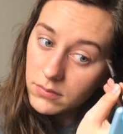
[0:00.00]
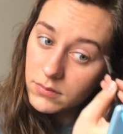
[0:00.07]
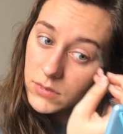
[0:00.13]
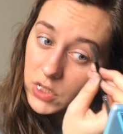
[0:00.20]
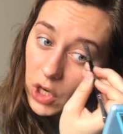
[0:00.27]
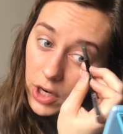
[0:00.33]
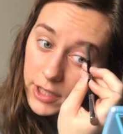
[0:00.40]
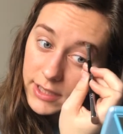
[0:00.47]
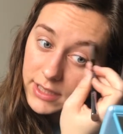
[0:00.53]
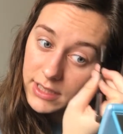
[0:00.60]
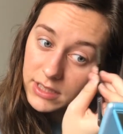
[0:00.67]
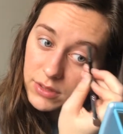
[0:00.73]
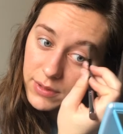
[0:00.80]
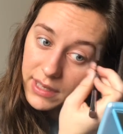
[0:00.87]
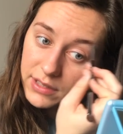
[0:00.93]
darkness
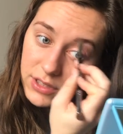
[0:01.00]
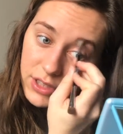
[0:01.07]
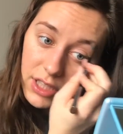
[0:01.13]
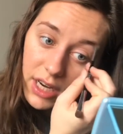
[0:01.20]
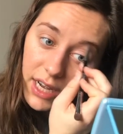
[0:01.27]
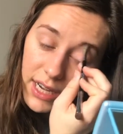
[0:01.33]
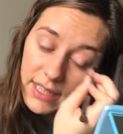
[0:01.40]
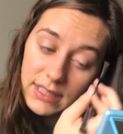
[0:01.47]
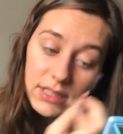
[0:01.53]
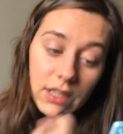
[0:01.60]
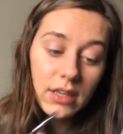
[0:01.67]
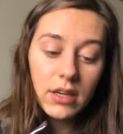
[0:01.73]
around your eyes,